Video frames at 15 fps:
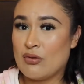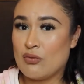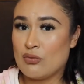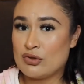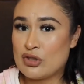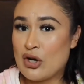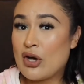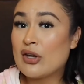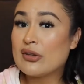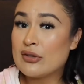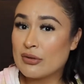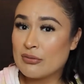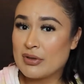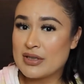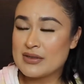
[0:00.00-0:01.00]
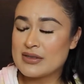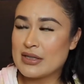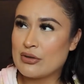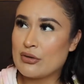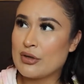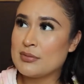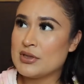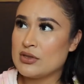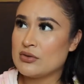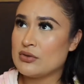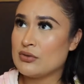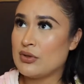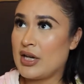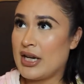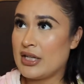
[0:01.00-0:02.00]
toddler ones that go up
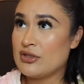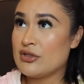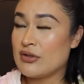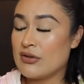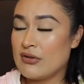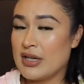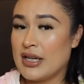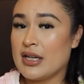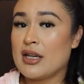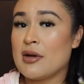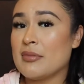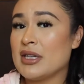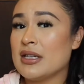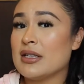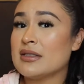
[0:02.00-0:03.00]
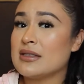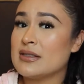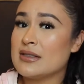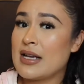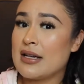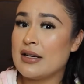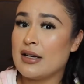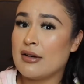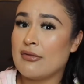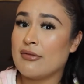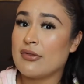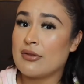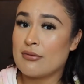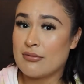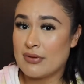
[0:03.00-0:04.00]
to age 3 come in a set of
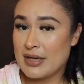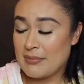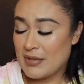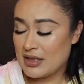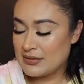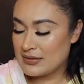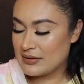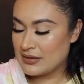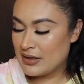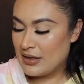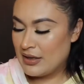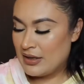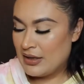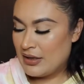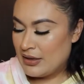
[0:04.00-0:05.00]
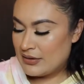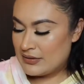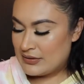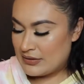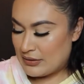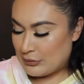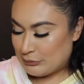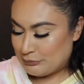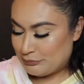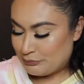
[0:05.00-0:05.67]
3 months. So